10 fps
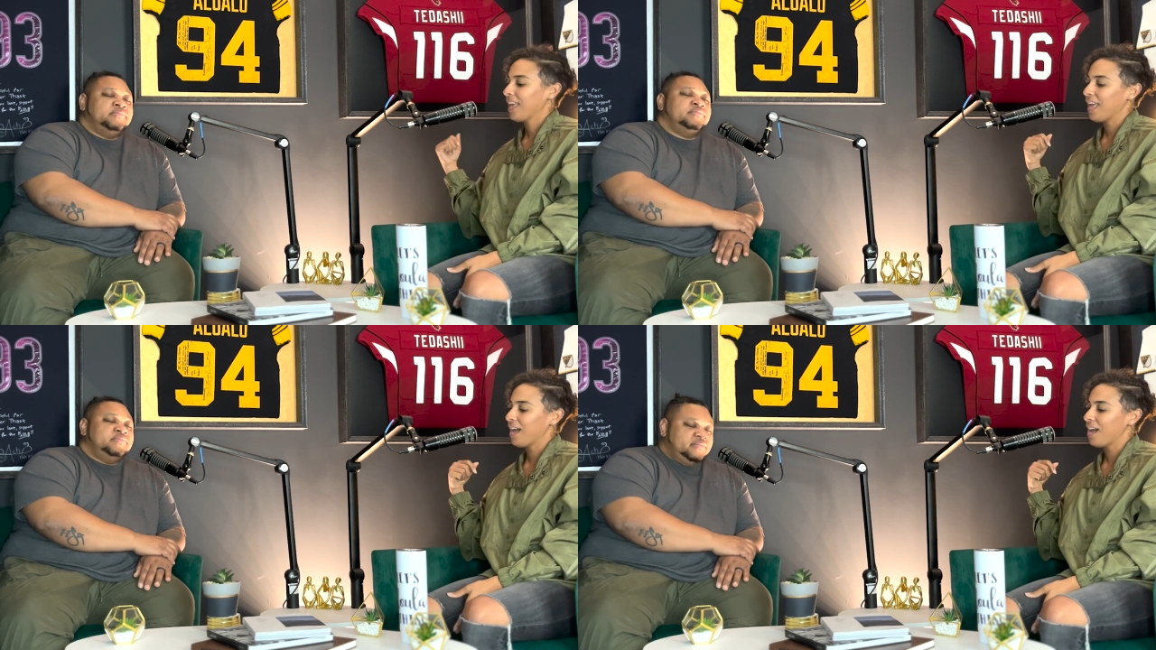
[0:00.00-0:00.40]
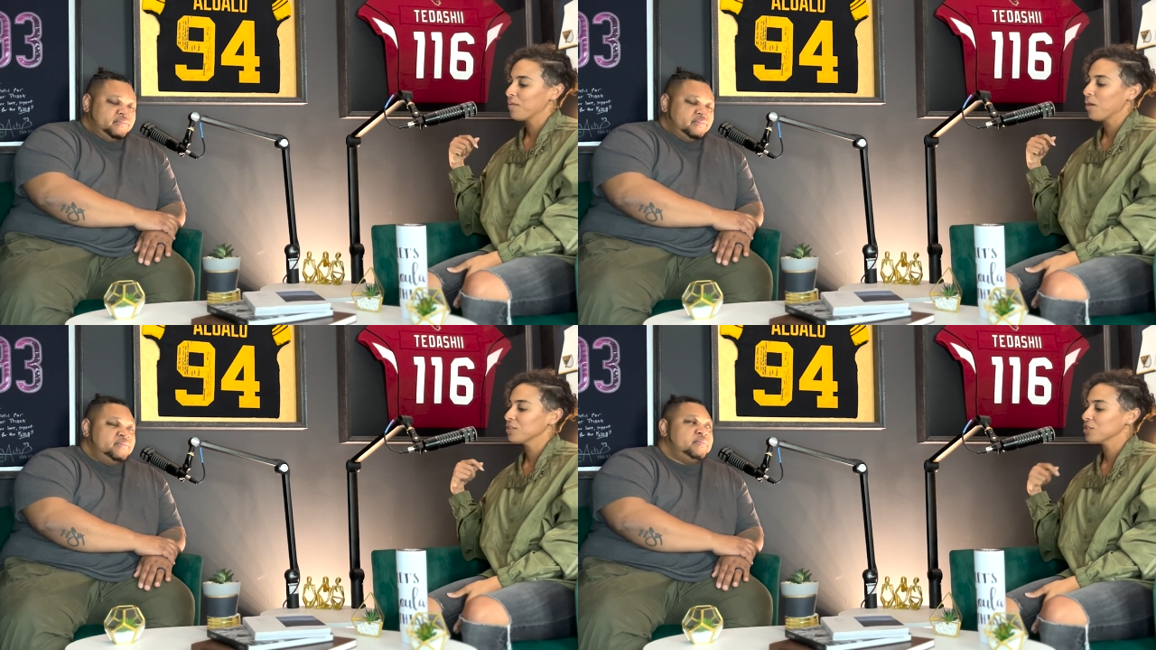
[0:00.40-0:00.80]
Speaker 1: Um,
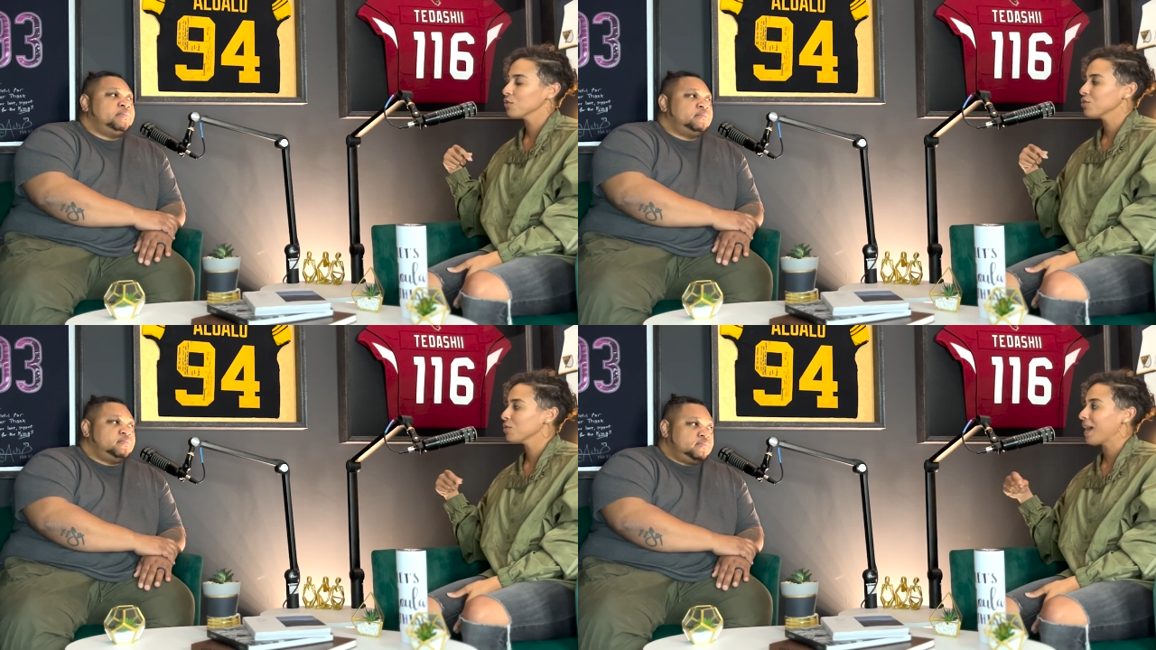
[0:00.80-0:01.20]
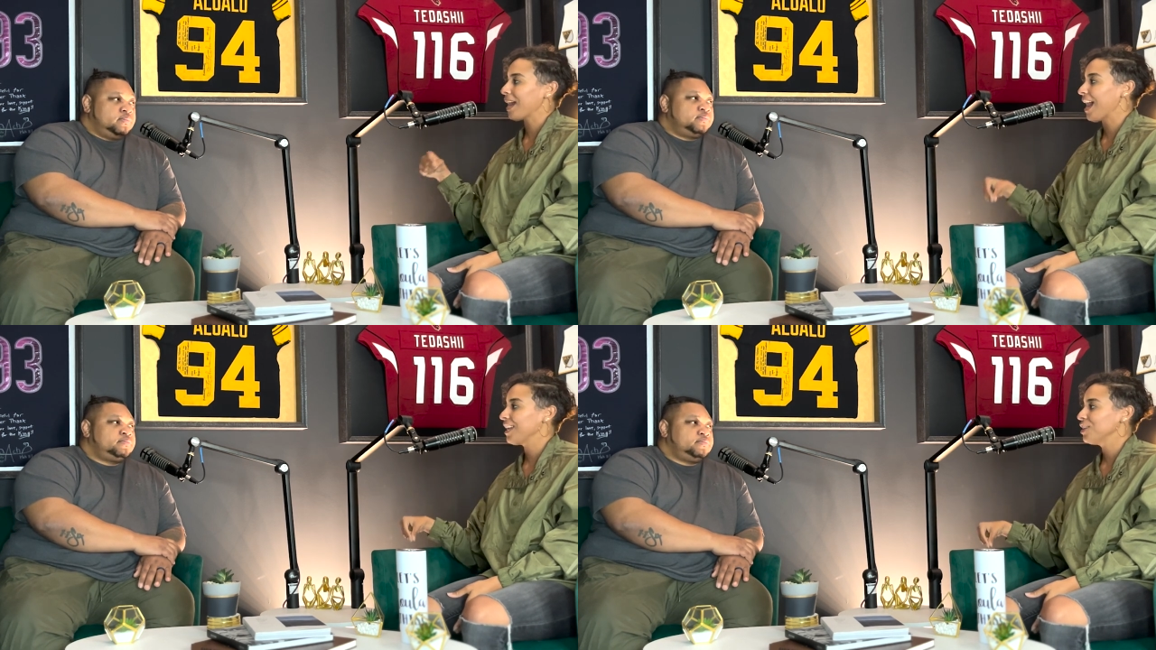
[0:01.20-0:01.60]
on social,
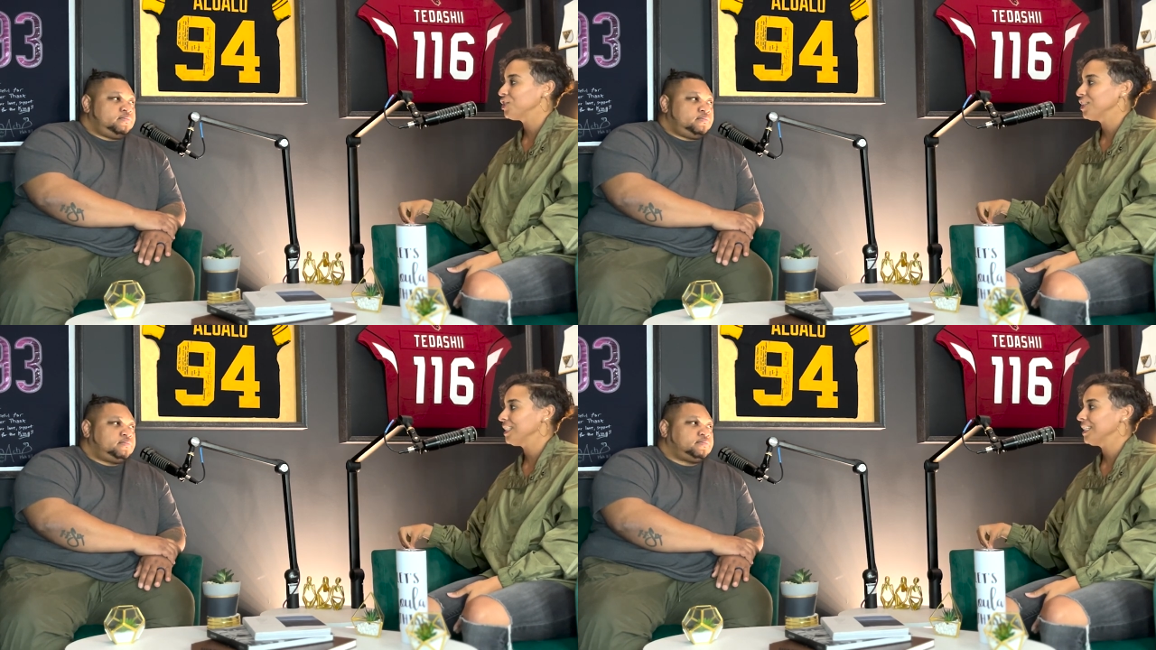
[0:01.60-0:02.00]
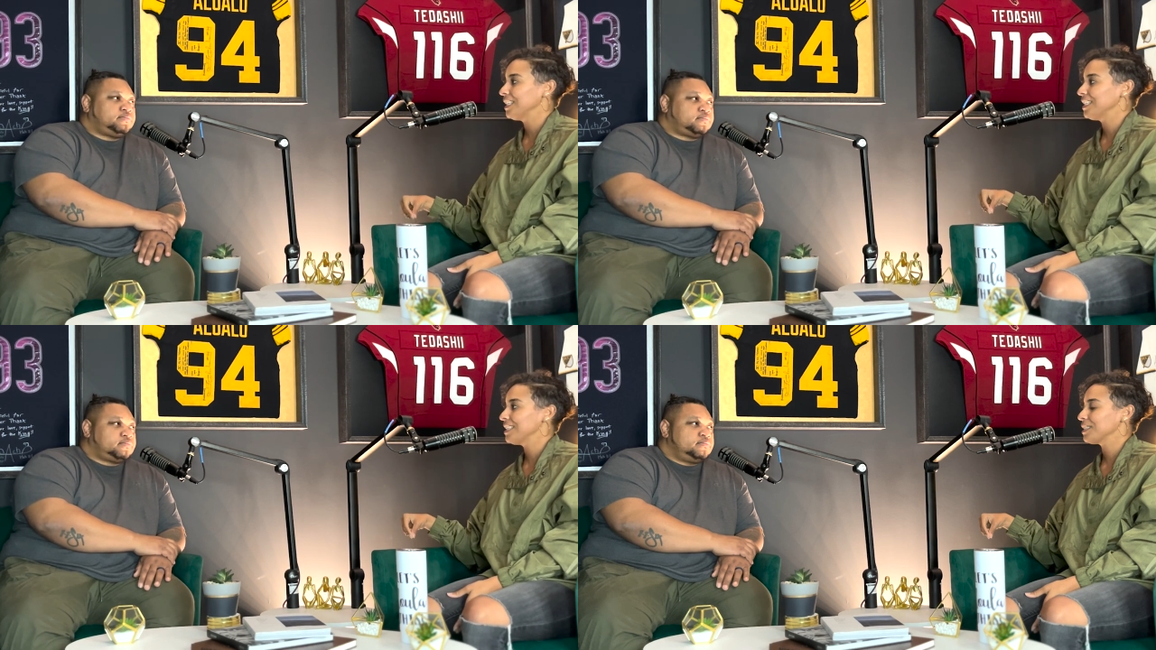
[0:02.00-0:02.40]
my IG
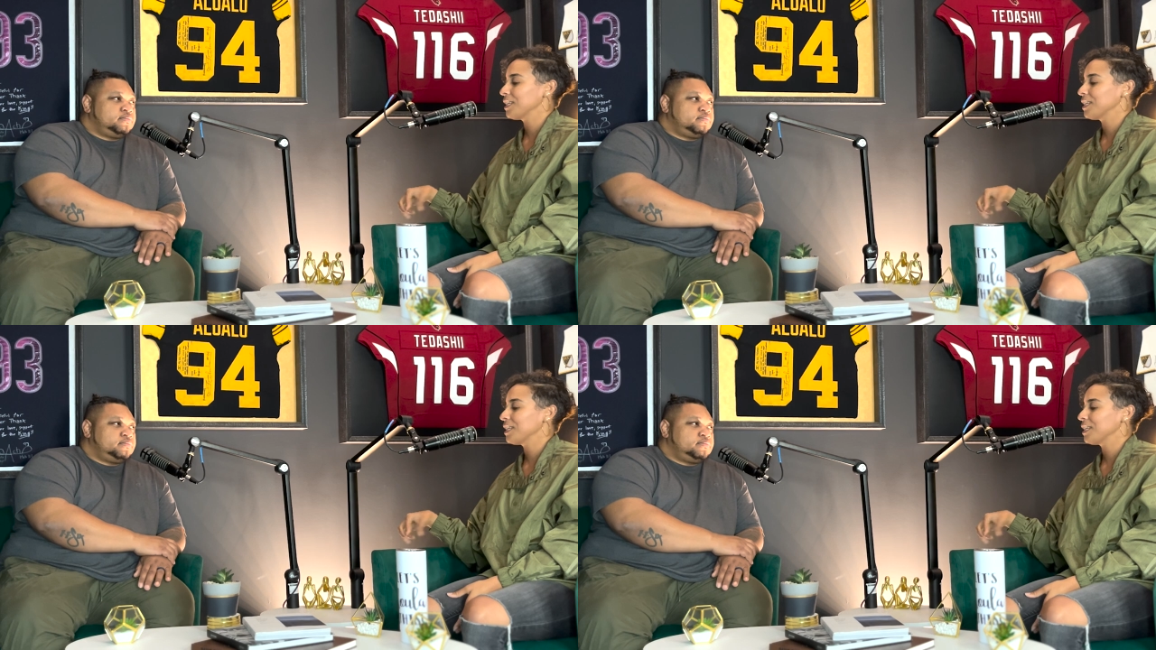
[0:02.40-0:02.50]
is,